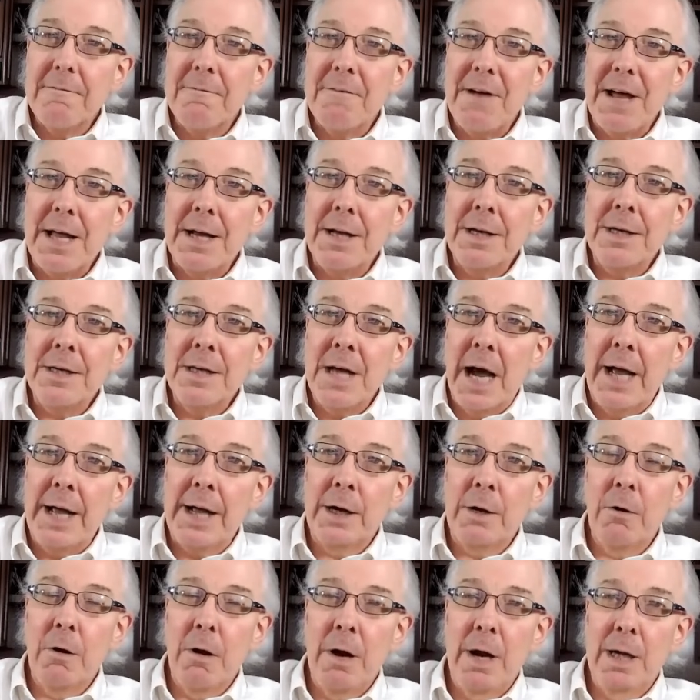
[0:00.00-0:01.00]
Venn
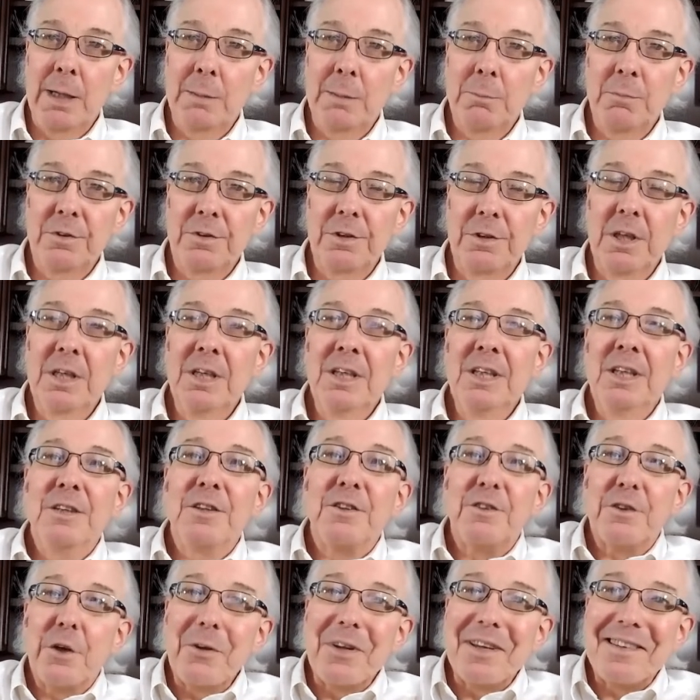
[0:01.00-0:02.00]
diagrams.
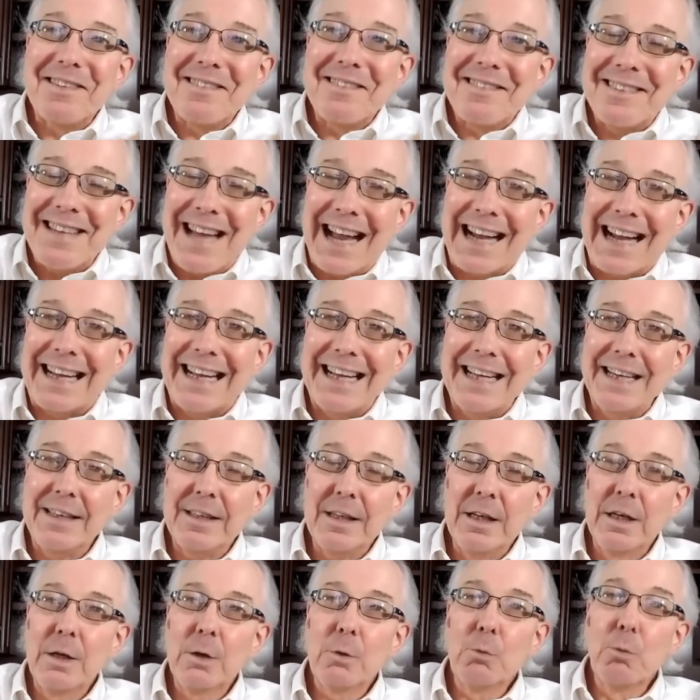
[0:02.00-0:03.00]
So the
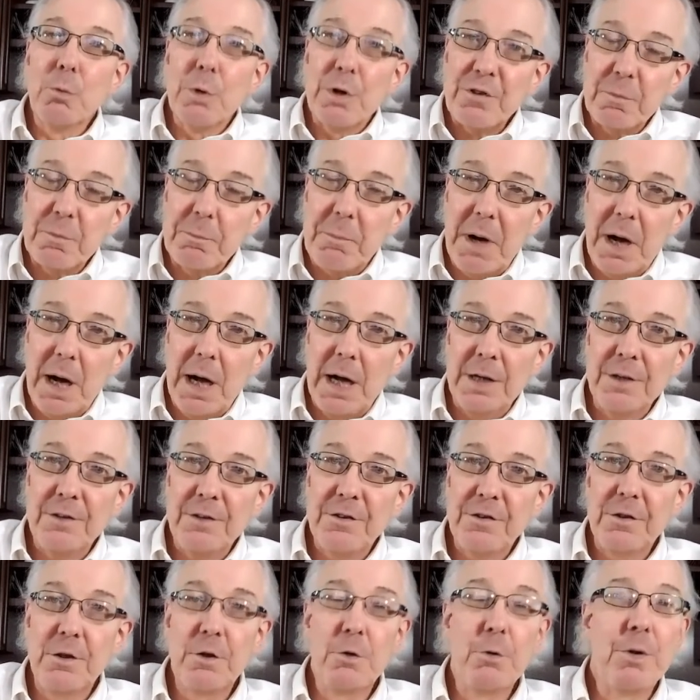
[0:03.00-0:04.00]
second
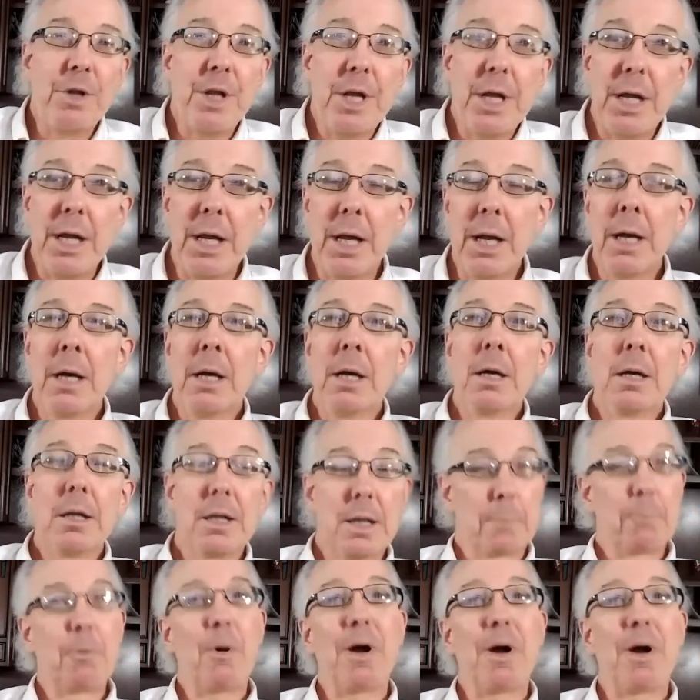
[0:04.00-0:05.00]
response to the
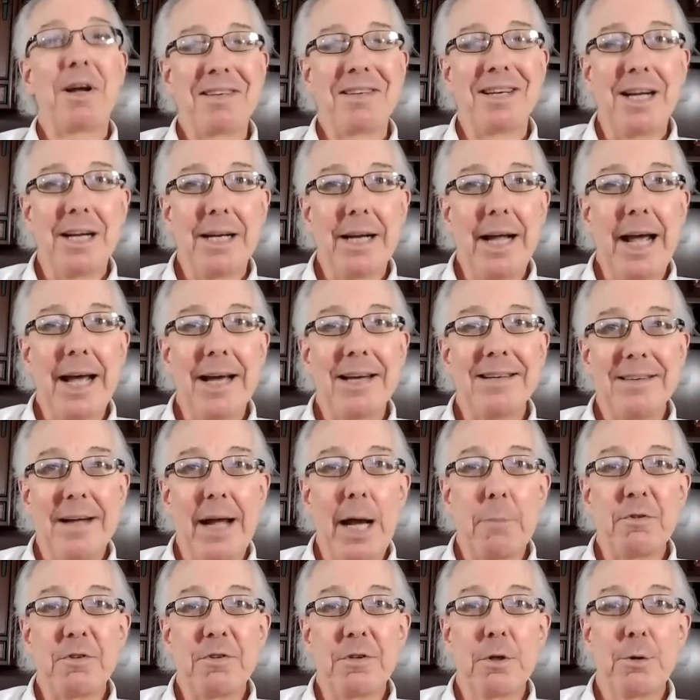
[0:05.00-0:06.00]
president has
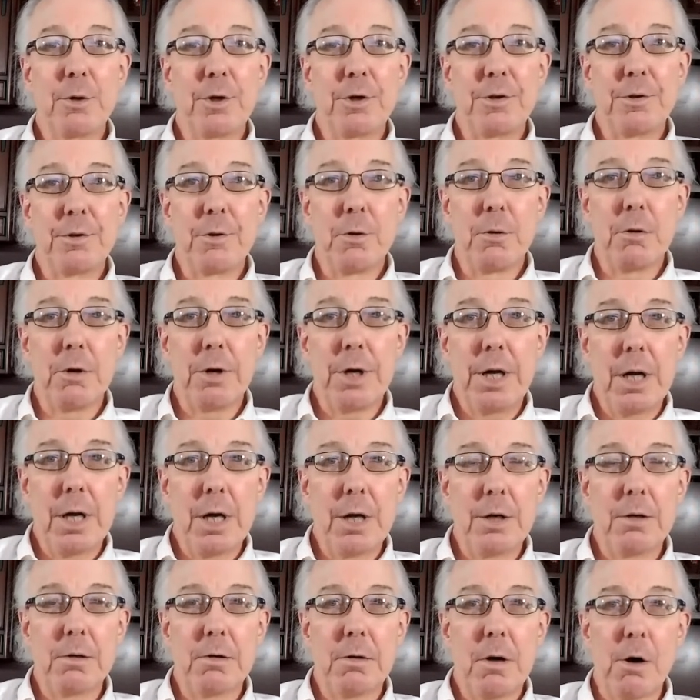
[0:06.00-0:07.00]
absolute authority
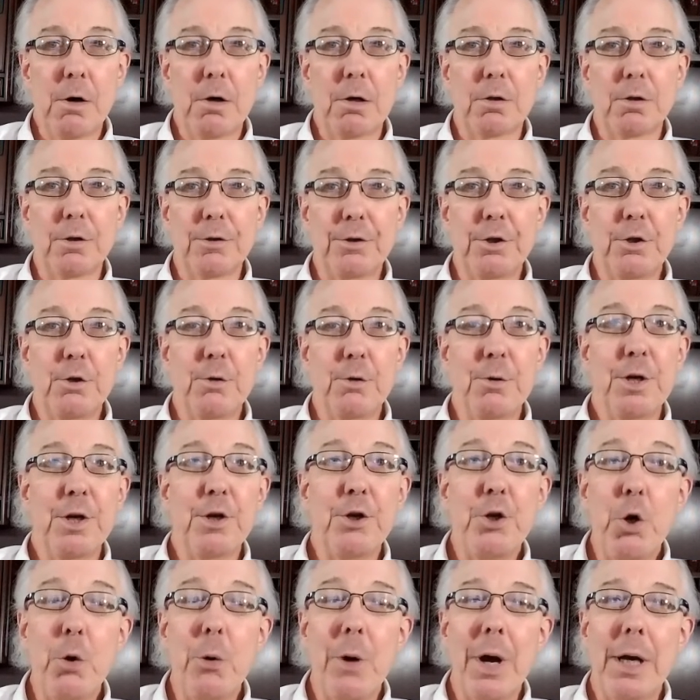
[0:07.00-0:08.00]
under Article 2 to
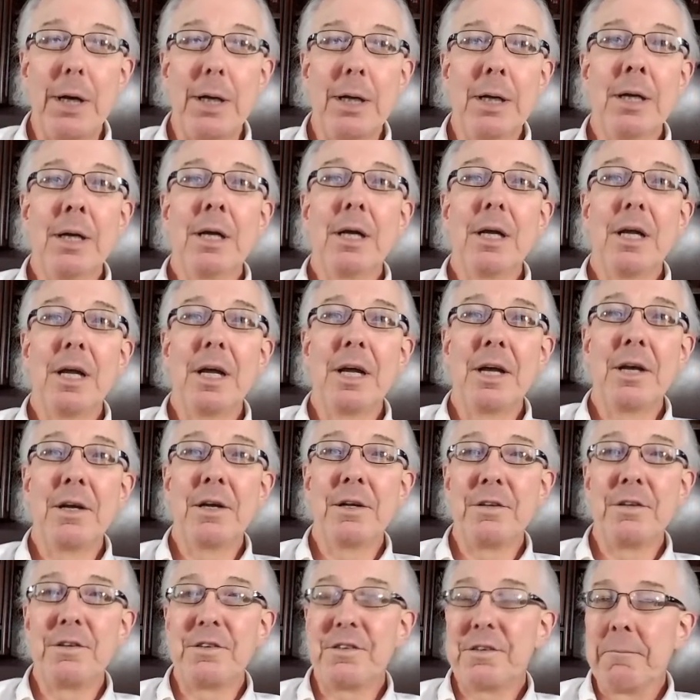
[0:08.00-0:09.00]
do it
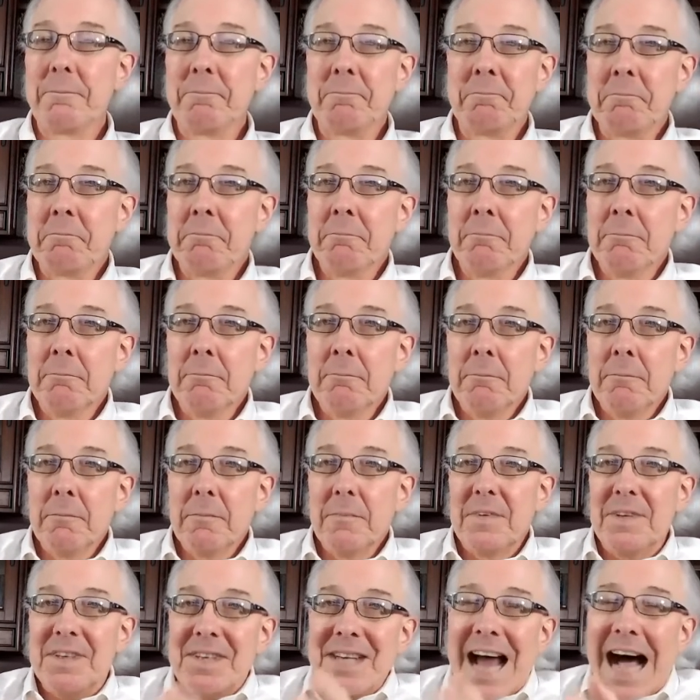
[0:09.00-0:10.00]
is
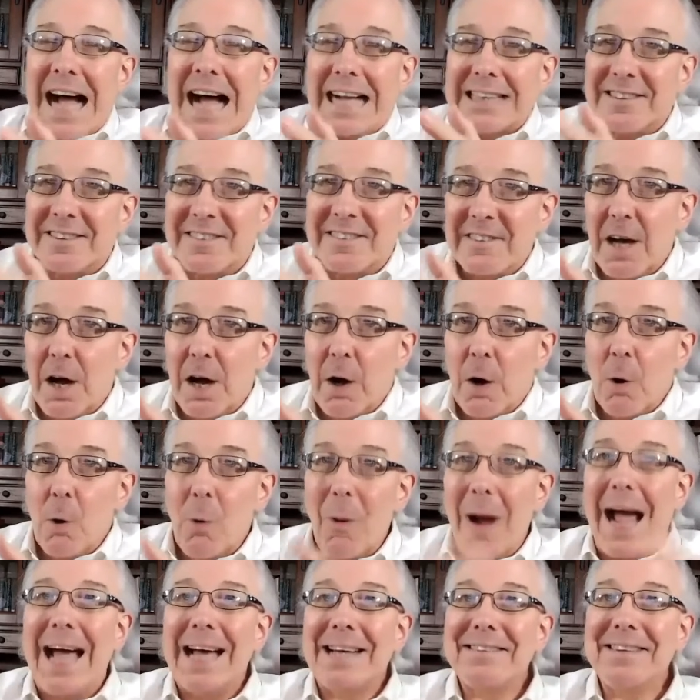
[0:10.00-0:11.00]
not
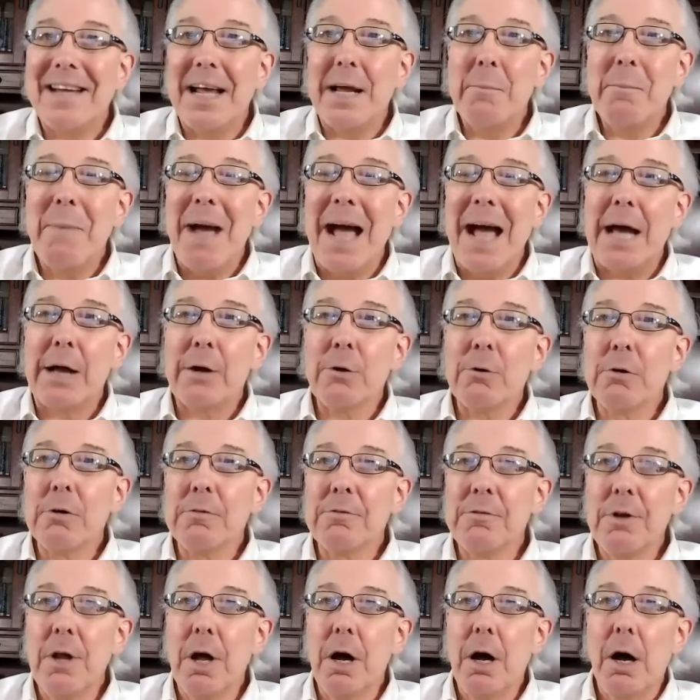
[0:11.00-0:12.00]
so as a matter
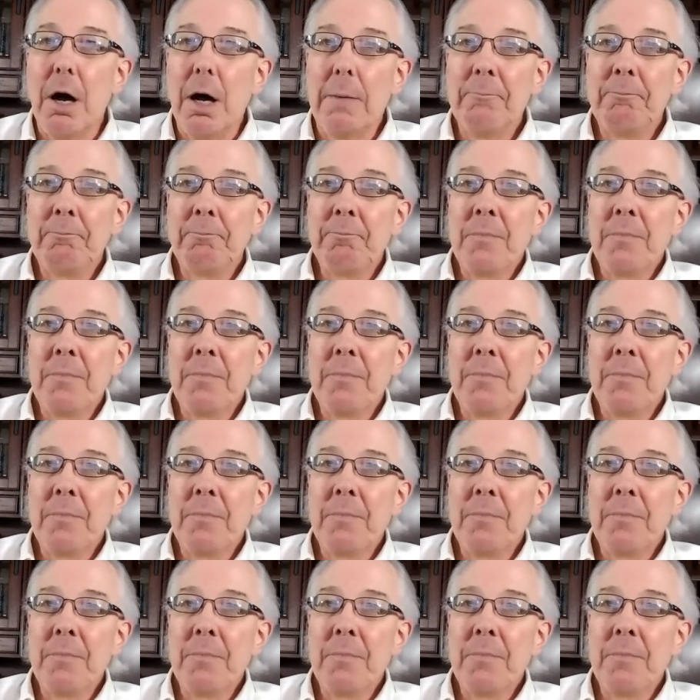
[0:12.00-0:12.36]
of law,